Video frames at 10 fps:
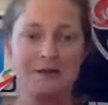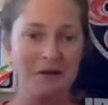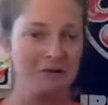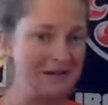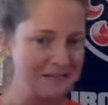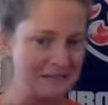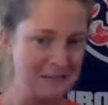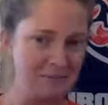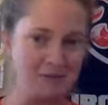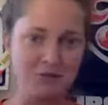not
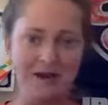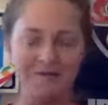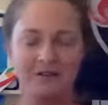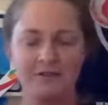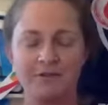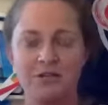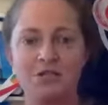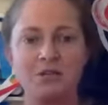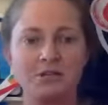racing, but traveling for sure.